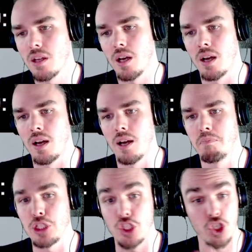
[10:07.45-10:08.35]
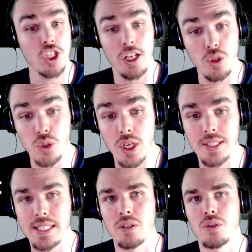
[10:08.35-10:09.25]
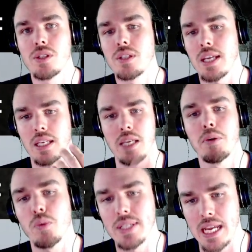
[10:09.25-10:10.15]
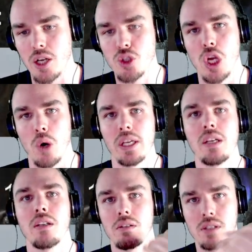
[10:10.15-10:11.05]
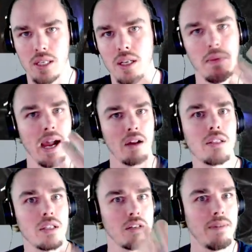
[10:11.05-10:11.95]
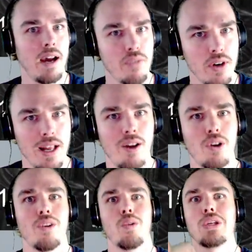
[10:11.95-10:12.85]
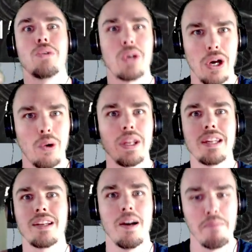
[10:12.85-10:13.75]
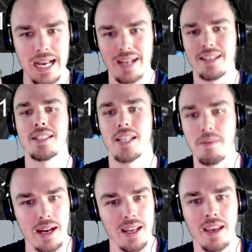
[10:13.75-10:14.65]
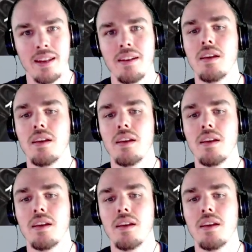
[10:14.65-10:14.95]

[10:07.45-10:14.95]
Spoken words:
But you just got to use it on seals. Got to keep your retainers going. Send them out. Send them out for an hour while you go, and then come back and send them out again.